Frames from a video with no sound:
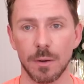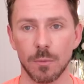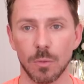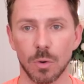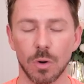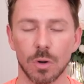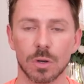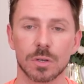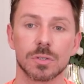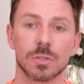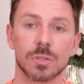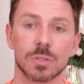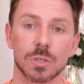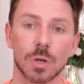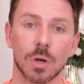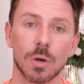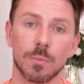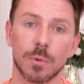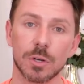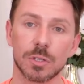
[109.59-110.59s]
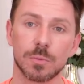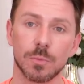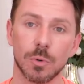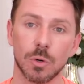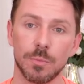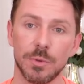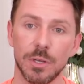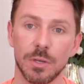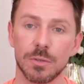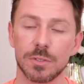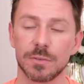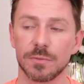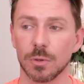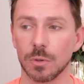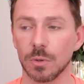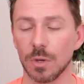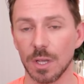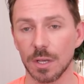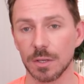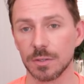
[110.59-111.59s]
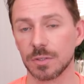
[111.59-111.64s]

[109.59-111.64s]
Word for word: It will look so much more beautiful.